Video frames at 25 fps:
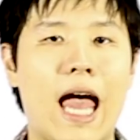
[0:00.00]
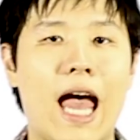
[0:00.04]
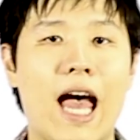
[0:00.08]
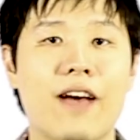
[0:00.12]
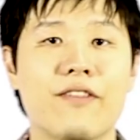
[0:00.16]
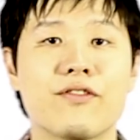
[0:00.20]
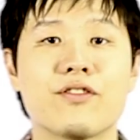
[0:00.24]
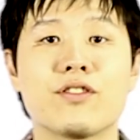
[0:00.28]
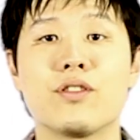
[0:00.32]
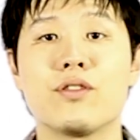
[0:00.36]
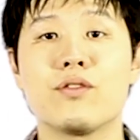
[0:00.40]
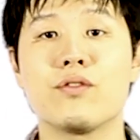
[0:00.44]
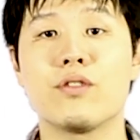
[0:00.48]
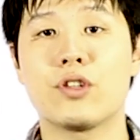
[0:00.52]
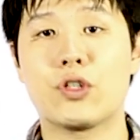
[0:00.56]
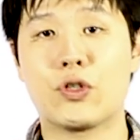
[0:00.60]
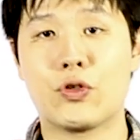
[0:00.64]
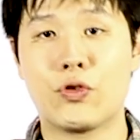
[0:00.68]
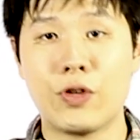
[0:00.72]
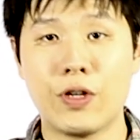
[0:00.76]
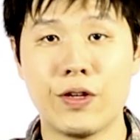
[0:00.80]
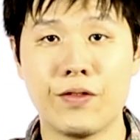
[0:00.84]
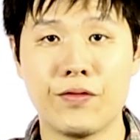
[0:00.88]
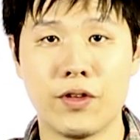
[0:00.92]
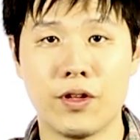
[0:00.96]
After
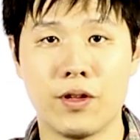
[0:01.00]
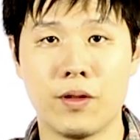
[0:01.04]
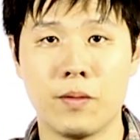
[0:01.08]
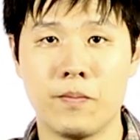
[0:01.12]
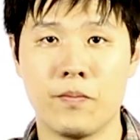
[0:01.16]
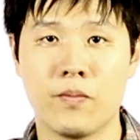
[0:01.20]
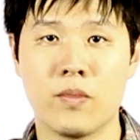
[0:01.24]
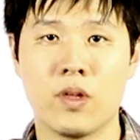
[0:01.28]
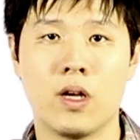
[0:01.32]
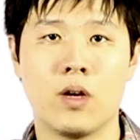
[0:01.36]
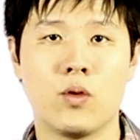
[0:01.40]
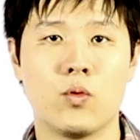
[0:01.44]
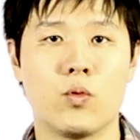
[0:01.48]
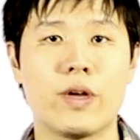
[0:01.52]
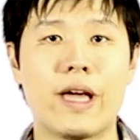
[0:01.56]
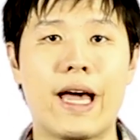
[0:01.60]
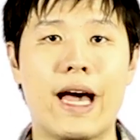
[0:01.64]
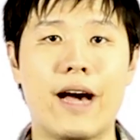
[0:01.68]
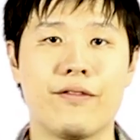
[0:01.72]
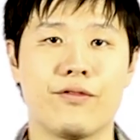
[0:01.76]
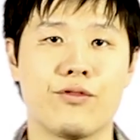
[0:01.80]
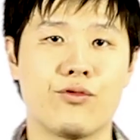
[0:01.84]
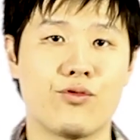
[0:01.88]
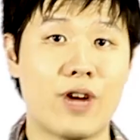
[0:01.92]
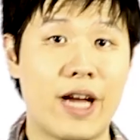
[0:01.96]
retrieval, we
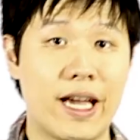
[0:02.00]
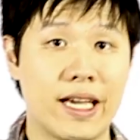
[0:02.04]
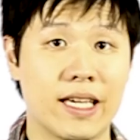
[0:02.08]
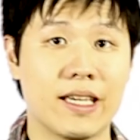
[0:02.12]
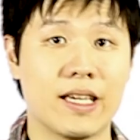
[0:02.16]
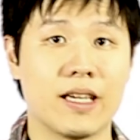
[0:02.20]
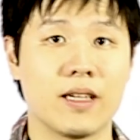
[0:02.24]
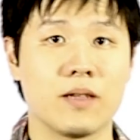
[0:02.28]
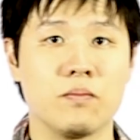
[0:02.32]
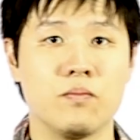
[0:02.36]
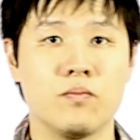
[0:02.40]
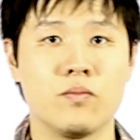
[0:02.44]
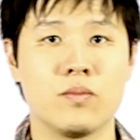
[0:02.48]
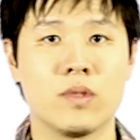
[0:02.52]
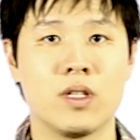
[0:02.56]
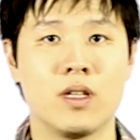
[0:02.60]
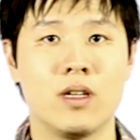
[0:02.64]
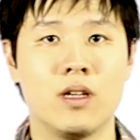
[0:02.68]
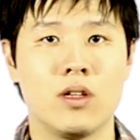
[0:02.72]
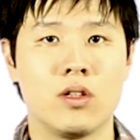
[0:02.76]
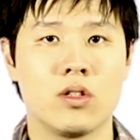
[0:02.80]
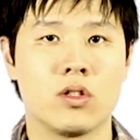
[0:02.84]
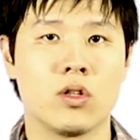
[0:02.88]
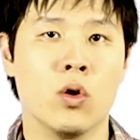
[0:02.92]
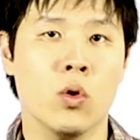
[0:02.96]
have ranking.
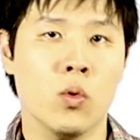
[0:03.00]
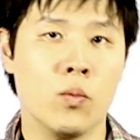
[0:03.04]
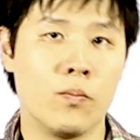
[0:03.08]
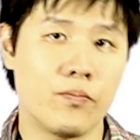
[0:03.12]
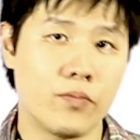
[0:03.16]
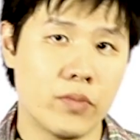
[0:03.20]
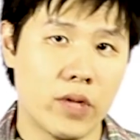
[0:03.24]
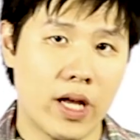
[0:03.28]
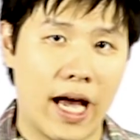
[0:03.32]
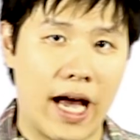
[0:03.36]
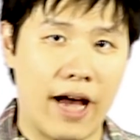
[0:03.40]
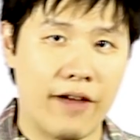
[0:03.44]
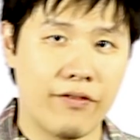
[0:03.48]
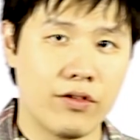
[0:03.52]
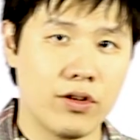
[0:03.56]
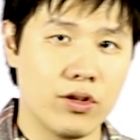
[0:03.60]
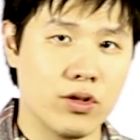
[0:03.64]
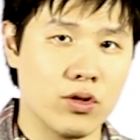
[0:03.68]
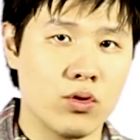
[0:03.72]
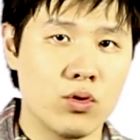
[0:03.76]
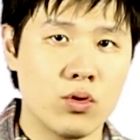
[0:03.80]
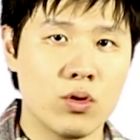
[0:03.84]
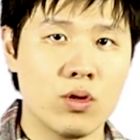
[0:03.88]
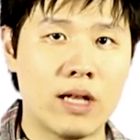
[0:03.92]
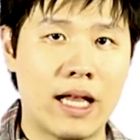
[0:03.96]
So
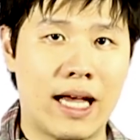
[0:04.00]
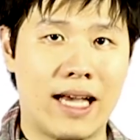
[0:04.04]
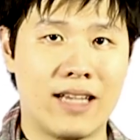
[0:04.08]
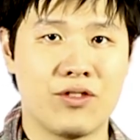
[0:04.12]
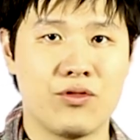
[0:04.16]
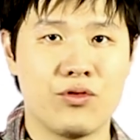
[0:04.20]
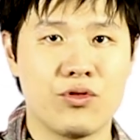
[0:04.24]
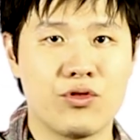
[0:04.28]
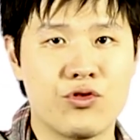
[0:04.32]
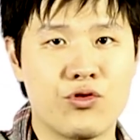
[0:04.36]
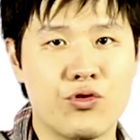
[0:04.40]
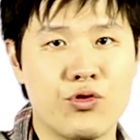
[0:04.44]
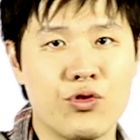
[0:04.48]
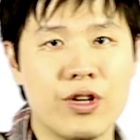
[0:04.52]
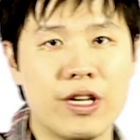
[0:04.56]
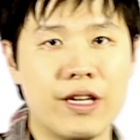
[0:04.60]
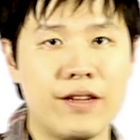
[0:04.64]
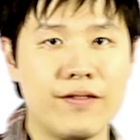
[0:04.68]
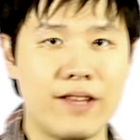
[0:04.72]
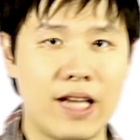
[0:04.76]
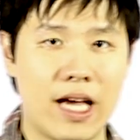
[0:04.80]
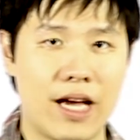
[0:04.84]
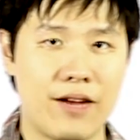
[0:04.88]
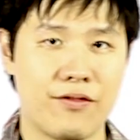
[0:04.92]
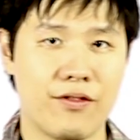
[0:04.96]
after Google has
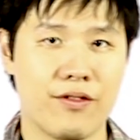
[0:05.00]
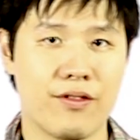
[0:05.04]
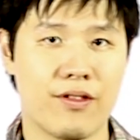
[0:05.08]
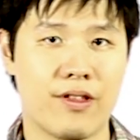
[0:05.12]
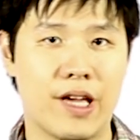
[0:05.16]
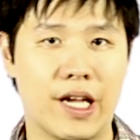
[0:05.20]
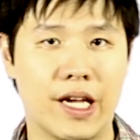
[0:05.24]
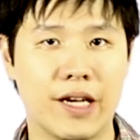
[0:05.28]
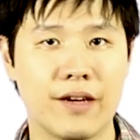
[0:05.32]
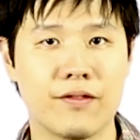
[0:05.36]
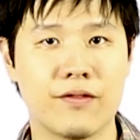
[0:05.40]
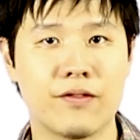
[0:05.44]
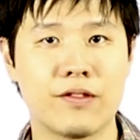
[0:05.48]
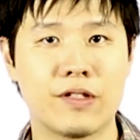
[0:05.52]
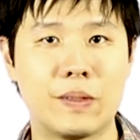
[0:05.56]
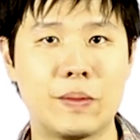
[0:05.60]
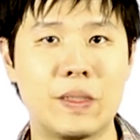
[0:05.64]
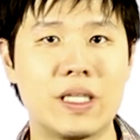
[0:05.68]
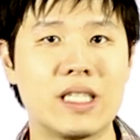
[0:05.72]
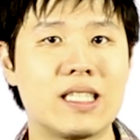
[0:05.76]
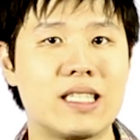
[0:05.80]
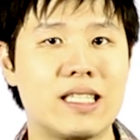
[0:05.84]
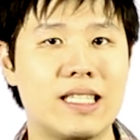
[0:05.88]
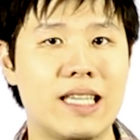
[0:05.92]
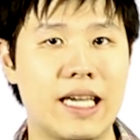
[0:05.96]
retrieved everything
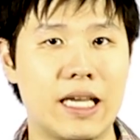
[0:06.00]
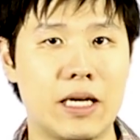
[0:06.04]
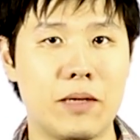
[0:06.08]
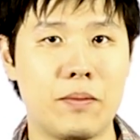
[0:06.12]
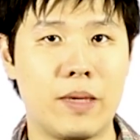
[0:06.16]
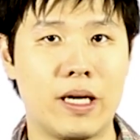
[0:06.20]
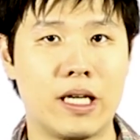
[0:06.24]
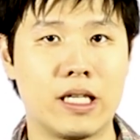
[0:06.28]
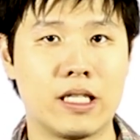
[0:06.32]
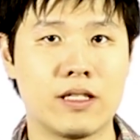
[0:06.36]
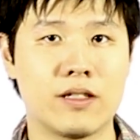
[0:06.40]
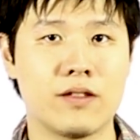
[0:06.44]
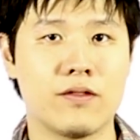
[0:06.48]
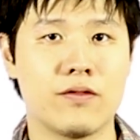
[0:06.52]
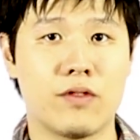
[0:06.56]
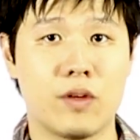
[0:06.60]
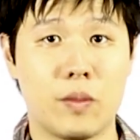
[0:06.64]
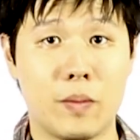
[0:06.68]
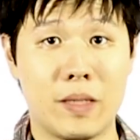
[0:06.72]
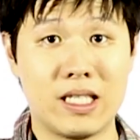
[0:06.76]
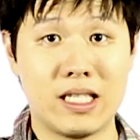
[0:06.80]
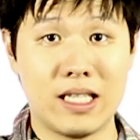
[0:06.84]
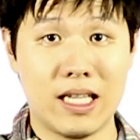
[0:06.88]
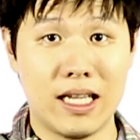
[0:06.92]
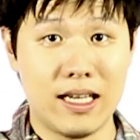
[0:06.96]
from its database,
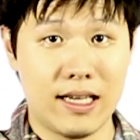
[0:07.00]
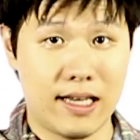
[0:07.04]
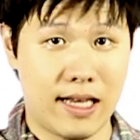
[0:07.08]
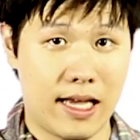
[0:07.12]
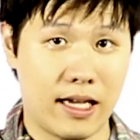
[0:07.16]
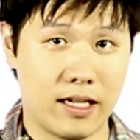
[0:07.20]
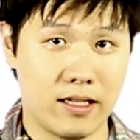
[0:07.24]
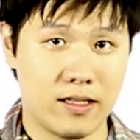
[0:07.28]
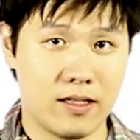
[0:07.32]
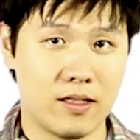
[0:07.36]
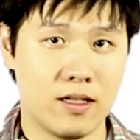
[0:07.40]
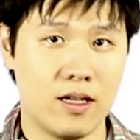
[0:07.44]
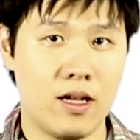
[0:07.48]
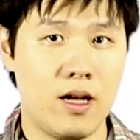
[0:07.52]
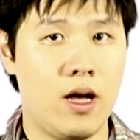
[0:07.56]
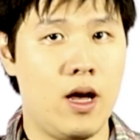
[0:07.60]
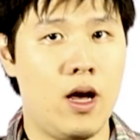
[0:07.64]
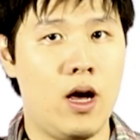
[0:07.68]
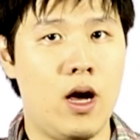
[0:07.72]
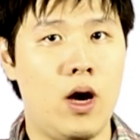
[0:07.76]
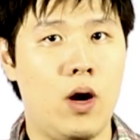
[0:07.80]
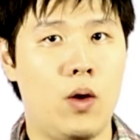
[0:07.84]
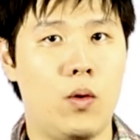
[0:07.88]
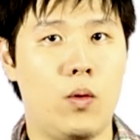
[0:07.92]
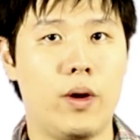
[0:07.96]
from its index,
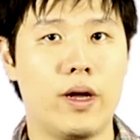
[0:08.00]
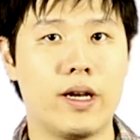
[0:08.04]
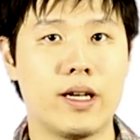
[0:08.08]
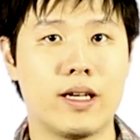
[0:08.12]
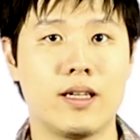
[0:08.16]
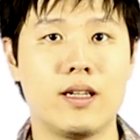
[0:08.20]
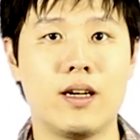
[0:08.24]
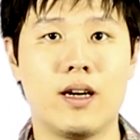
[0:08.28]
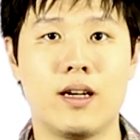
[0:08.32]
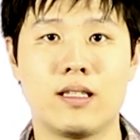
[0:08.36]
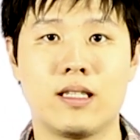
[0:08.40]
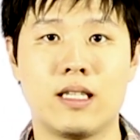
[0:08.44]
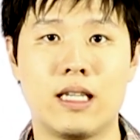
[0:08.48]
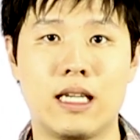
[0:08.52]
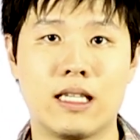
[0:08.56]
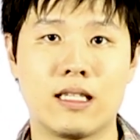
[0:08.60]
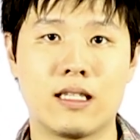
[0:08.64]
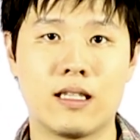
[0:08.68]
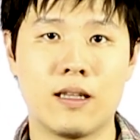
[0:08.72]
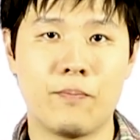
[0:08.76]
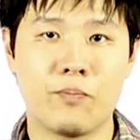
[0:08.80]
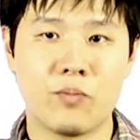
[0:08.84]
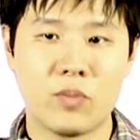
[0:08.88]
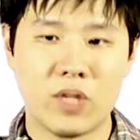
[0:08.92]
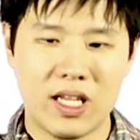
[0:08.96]
what it does
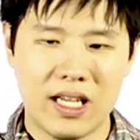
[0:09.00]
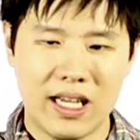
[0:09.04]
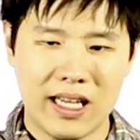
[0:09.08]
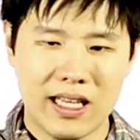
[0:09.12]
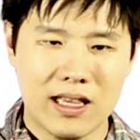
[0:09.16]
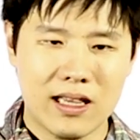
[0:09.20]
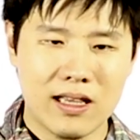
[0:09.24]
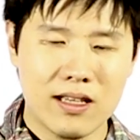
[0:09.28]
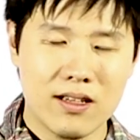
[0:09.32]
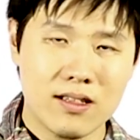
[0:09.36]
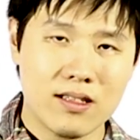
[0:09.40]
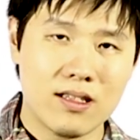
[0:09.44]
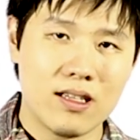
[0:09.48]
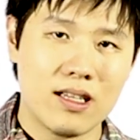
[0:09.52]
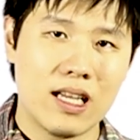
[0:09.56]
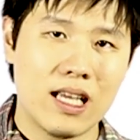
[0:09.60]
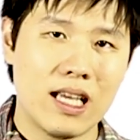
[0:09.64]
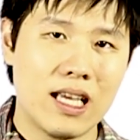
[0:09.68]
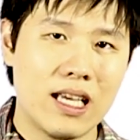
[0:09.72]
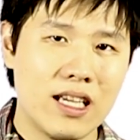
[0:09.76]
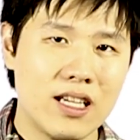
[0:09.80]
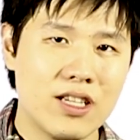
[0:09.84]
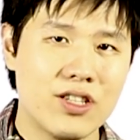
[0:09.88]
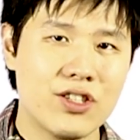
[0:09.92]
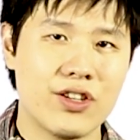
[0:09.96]
is it looks at
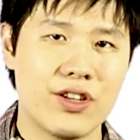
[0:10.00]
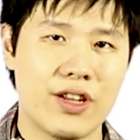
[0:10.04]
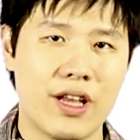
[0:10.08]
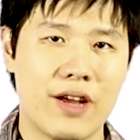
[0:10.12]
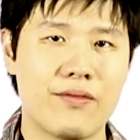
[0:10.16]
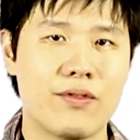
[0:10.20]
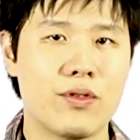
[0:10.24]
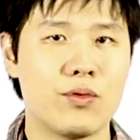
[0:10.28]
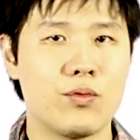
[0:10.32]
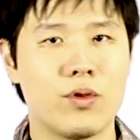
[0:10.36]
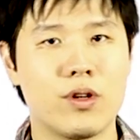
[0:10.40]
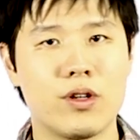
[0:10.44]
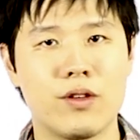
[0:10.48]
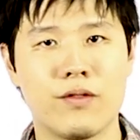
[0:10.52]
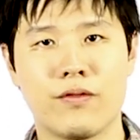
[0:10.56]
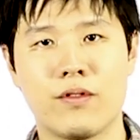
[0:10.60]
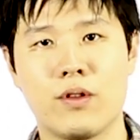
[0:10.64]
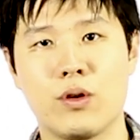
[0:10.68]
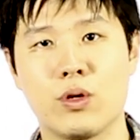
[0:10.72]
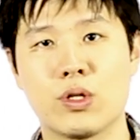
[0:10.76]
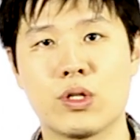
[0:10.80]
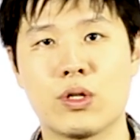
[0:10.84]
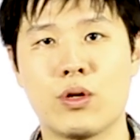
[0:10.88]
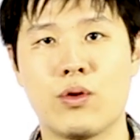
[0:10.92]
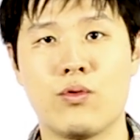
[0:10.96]
each and every one of
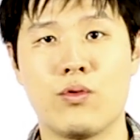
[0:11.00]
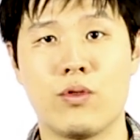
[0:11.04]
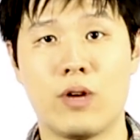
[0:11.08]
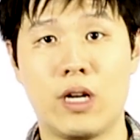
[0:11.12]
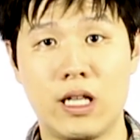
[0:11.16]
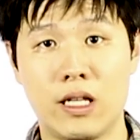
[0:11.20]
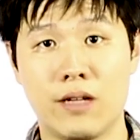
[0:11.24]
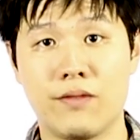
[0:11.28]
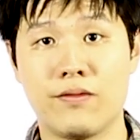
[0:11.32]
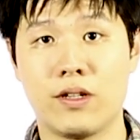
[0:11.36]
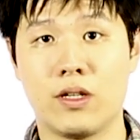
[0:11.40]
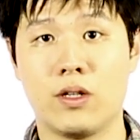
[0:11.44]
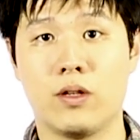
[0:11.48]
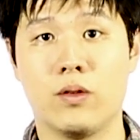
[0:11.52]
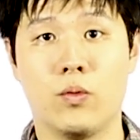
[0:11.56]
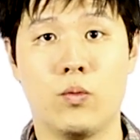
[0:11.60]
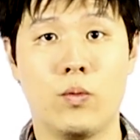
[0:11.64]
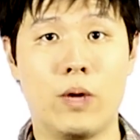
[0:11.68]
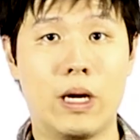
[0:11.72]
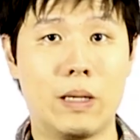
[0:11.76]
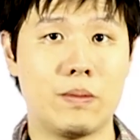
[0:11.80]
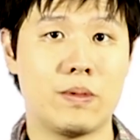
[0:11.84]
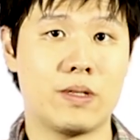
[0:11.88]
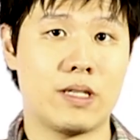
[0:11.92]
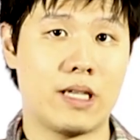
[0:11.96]
those relevant
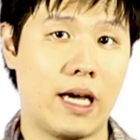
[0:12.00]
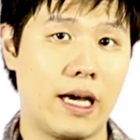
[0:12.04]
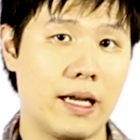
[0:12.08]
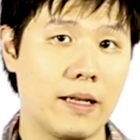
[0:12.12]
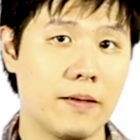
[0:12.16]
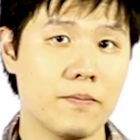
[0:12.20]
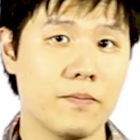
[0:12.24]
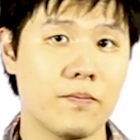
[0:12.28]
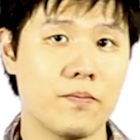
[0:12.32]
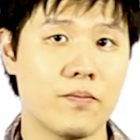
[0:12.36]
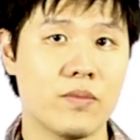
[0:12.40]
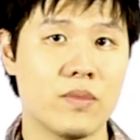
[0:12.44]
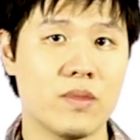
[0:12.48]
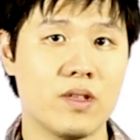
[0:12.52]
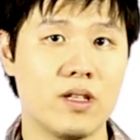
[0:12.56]
websites,